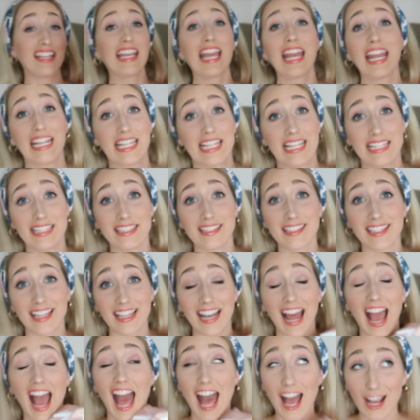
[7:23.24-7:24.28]
The Cadence,
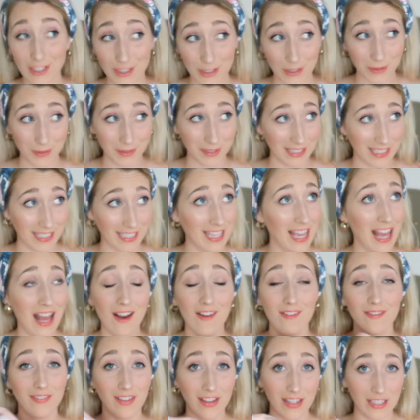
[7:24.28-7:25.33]
and actually,
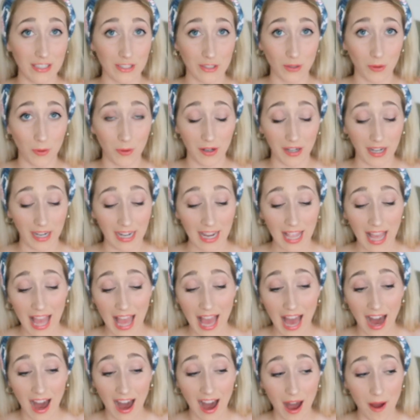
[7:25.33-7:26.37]
funny story,
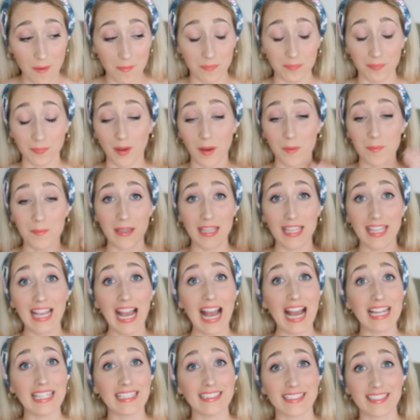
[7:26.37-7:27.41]
um, me
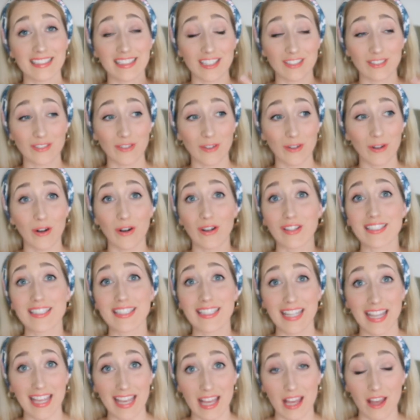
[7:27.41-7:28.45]
and this girl
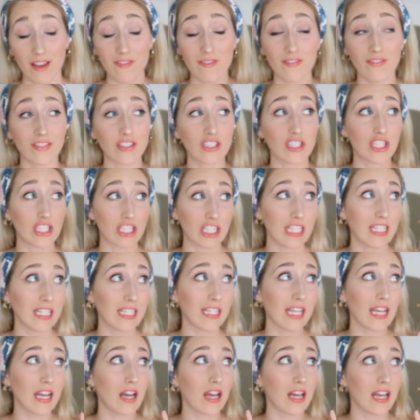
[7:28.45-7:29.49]
Tiff,
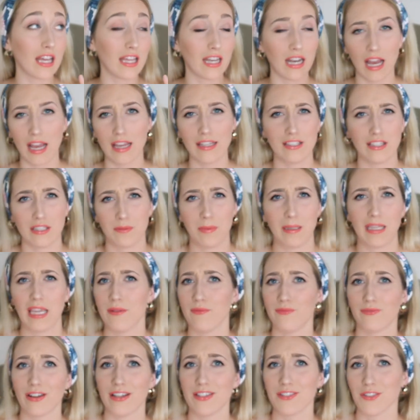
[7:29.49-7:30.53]
she and I just
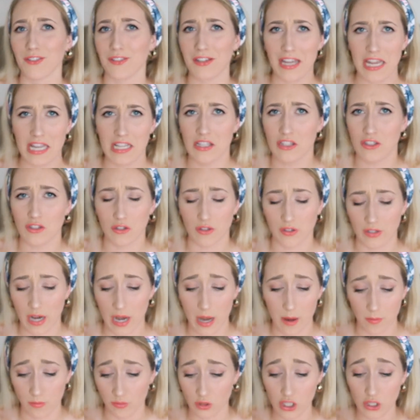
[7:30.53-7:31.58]
became friends on
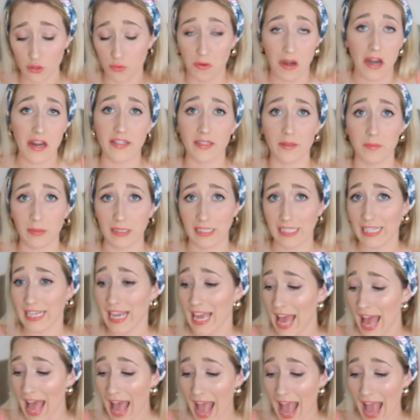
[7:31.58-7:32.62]
Instagram just
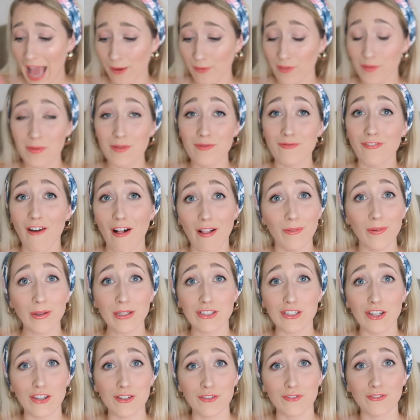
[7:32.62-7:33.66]
randomly, and we've been
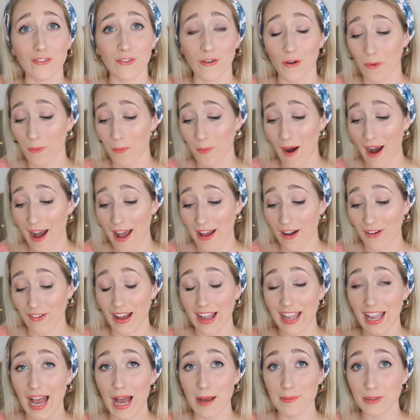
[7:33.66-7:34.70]
following each other for a while.
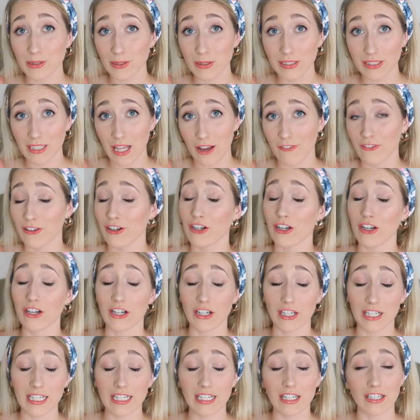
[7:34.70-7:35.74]
I absolutely love her.
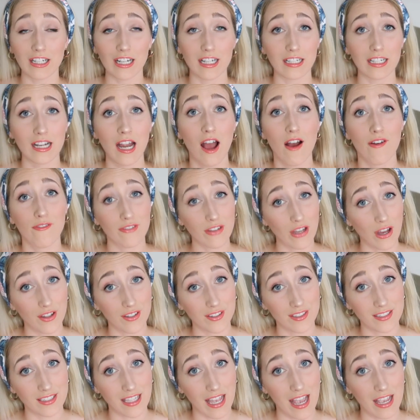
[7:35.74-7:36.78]
Her and her
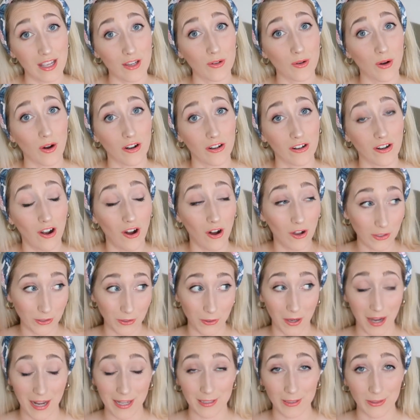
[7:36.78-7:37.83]
fiance, who are
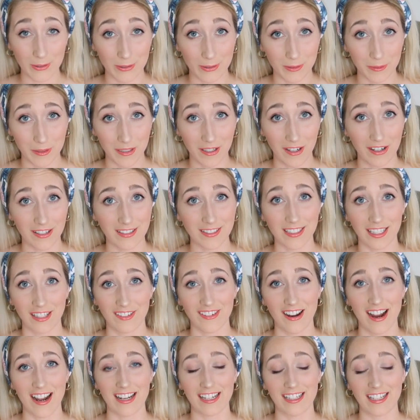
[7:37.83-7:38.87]
also high school sweethearts
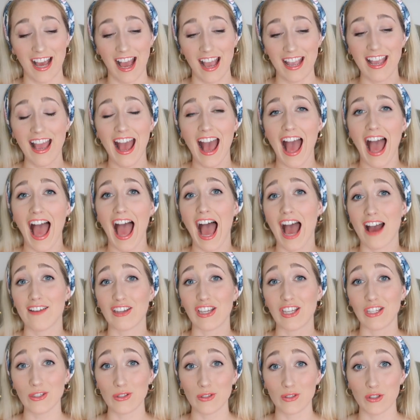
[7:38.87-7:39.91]
like Ryan and I,
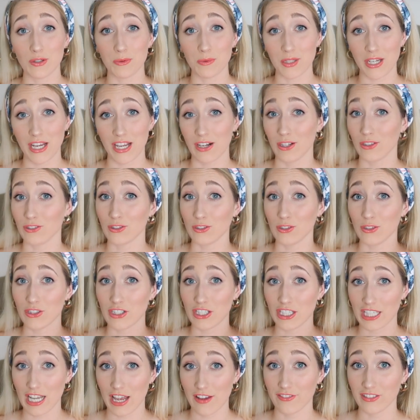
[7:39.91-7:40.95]
have a YouTube channel, so you
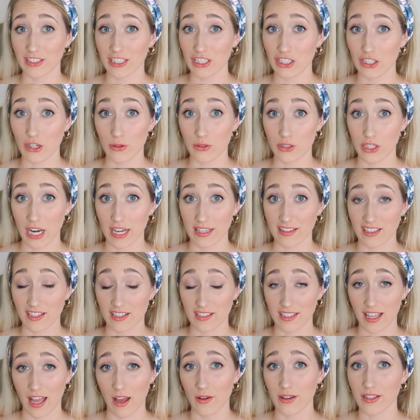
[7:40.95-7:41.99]
should definitely go check
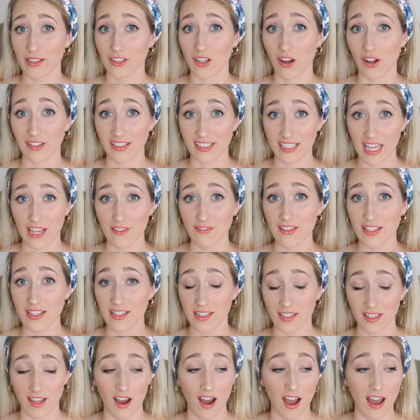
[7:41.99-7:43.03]
theirs out. It's called Tiff
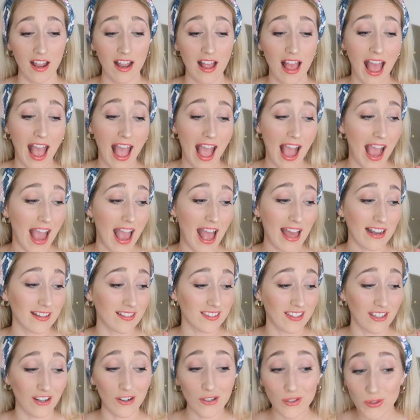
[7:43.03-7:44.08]
and Scott, and
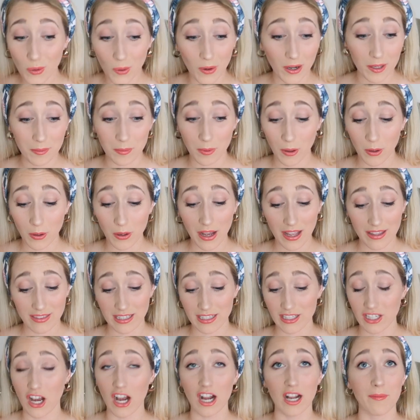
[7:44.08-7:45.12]
they're adorable,
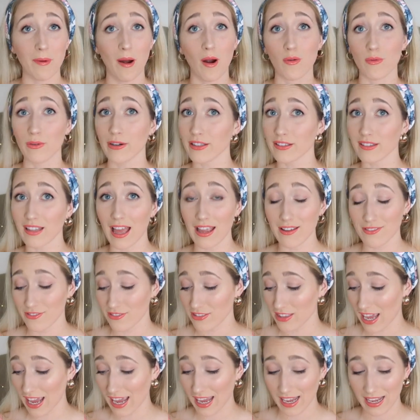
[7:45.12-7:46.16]
and they talk about real
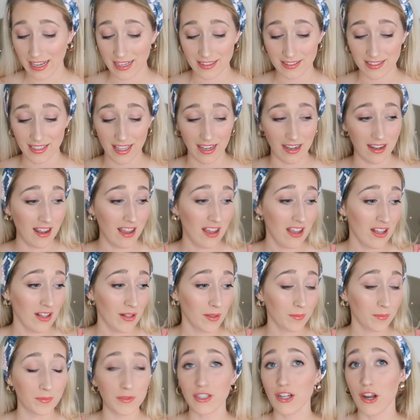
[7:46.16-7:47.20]
life things, and
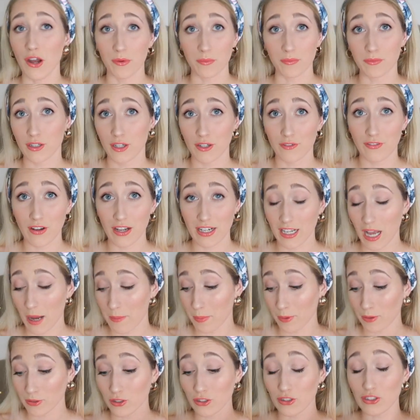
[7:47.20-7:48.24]
you know, they're a fun
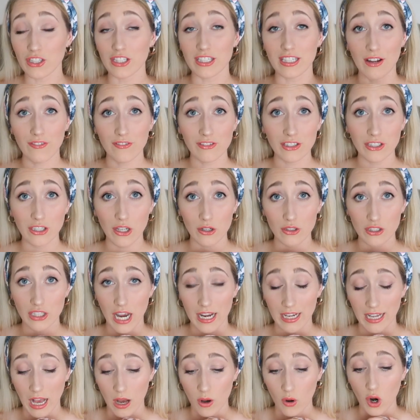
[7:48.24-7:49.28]
couple, so you should definitely go
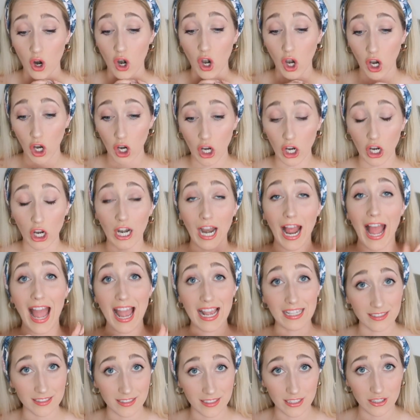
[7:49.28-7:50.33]
check out her
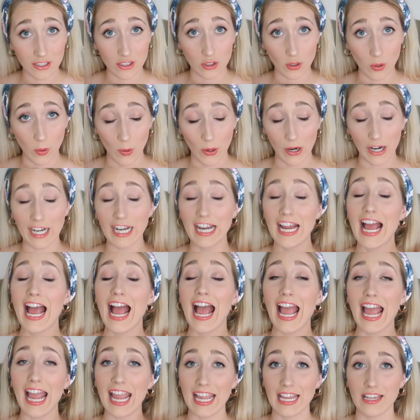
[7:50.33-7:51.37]
Etsy store
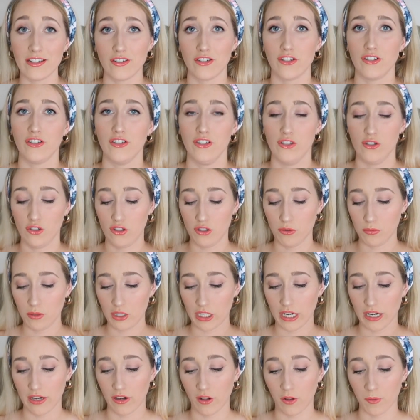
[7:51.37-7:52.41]
and her YouTube
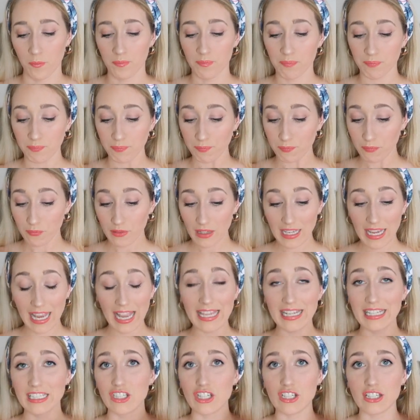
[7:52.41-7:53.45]
channel.
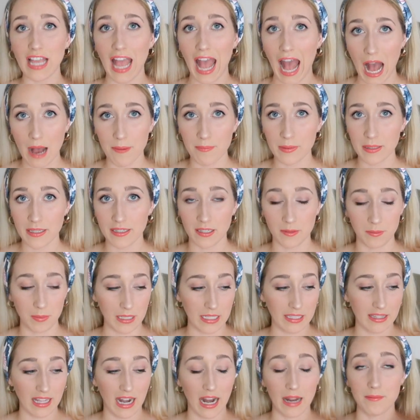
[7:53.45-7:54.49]
And it just happened to
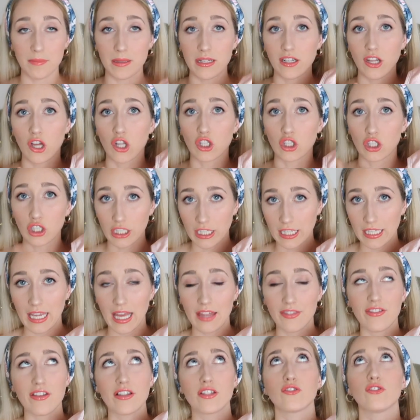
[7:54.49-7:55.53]
be that I've been
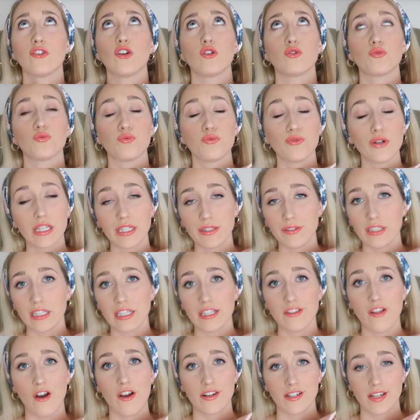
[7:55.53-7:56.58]
looking at this for a really,
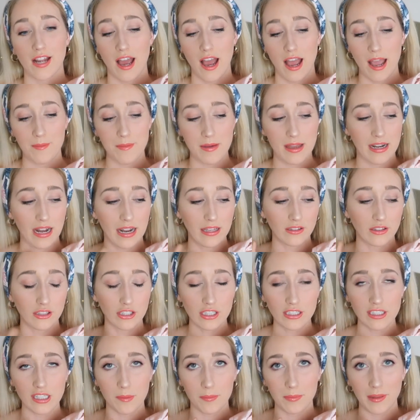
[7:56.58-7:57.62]
really long time, and I
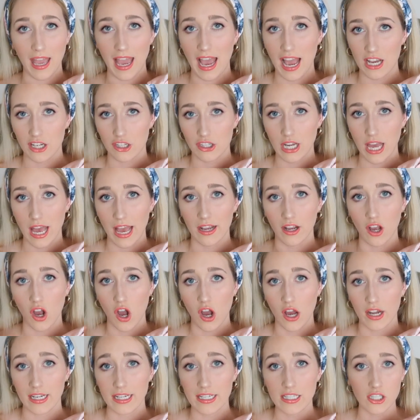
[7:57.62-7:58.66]
looked up the hashtag
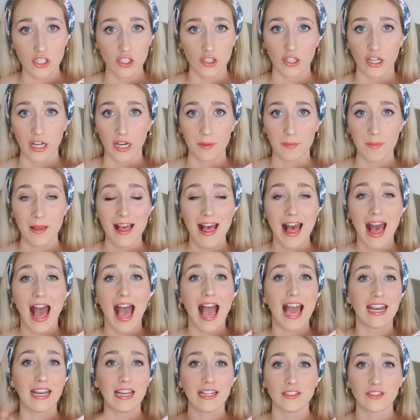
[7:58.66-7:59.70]
on Instagram,
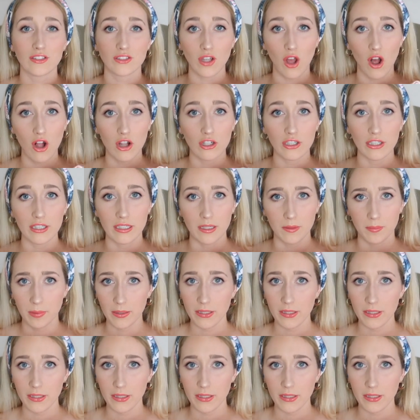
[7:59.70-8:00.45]
and I saw her in